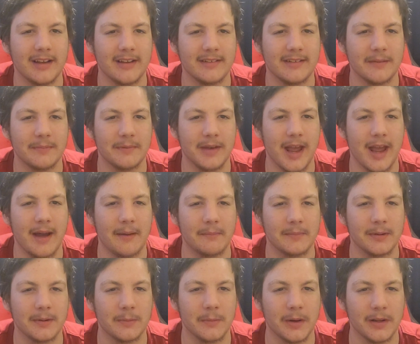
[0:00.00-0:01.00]

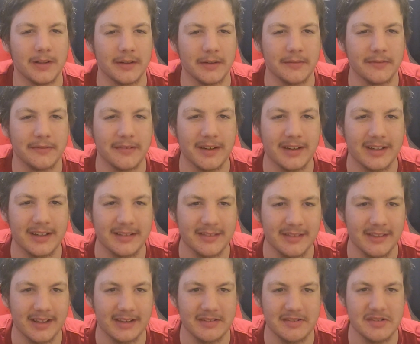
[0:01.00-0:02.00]
September. What the fuck?
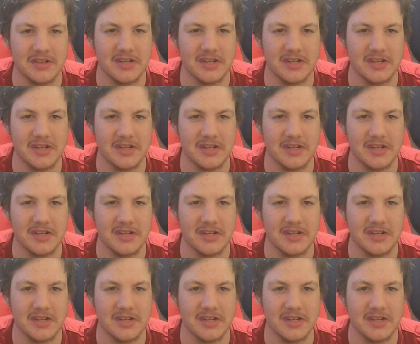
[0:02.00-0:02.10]
It's like